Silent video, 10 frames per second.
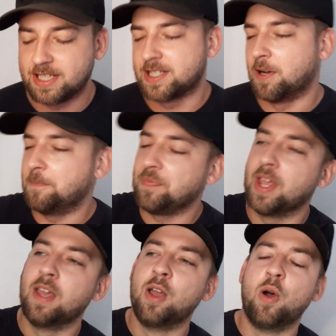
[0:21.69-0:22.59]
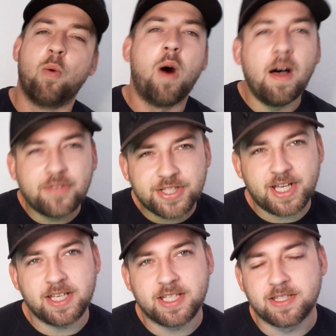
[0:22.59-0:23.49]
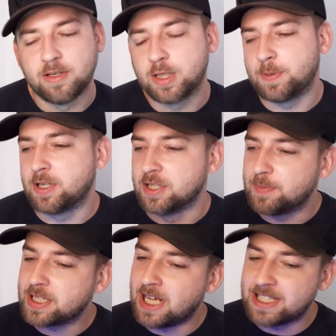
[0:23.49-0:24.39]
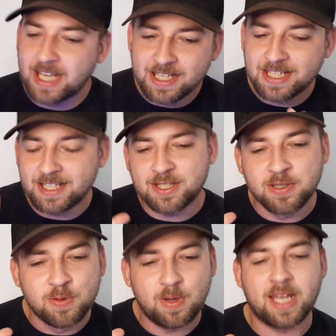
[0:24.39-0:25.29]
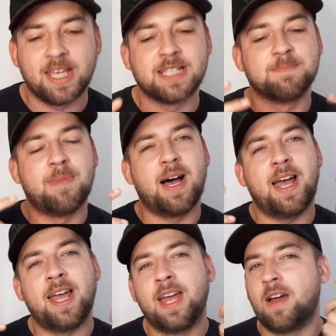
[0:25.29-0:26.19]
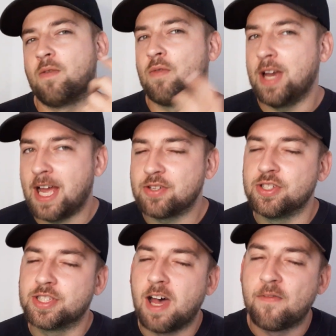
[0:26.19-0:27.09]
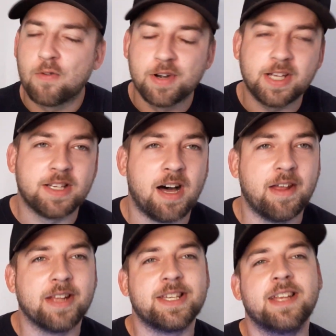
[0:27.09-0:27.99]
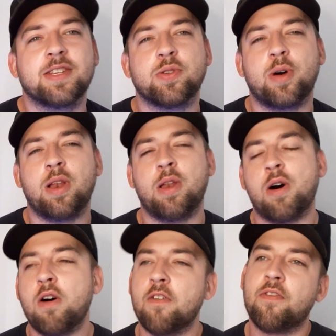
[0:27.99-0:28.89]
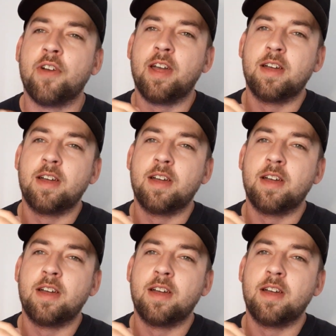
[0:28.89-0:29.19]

So, what I've decided to do is because attending to, I guess, my reactions that I've already done, I tend to do a lot of,